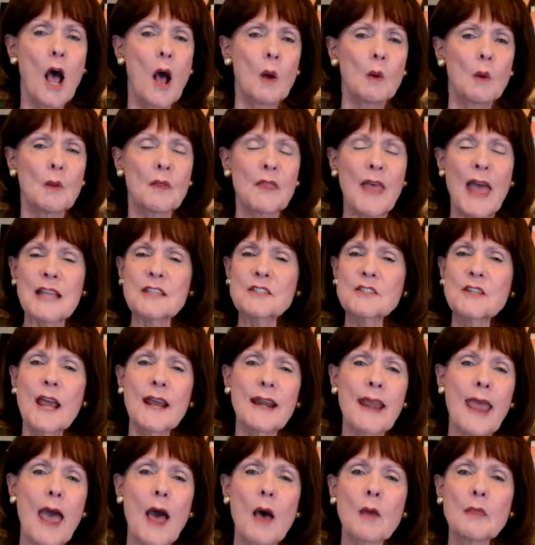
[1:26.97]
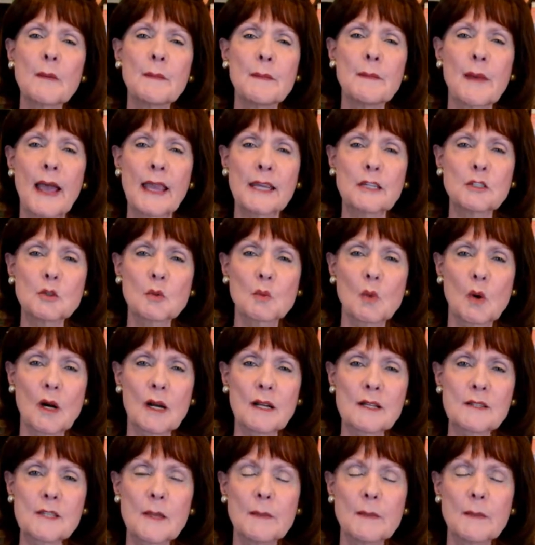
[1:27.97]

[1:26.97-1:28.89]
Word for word: Well, that's not how the mind works.